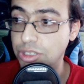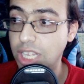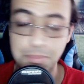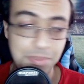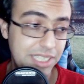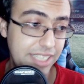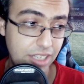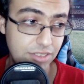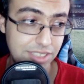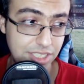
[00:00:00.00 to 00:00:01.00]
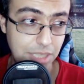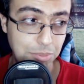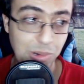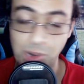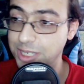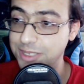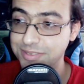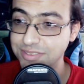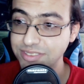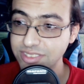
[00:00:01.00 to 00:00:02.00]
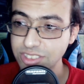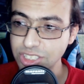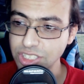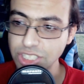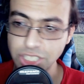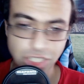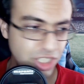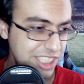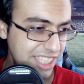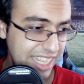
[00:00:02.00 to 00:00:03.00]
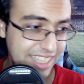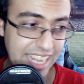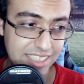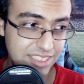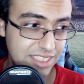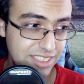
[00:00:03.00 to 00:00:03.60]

up and down to see more. Just like that.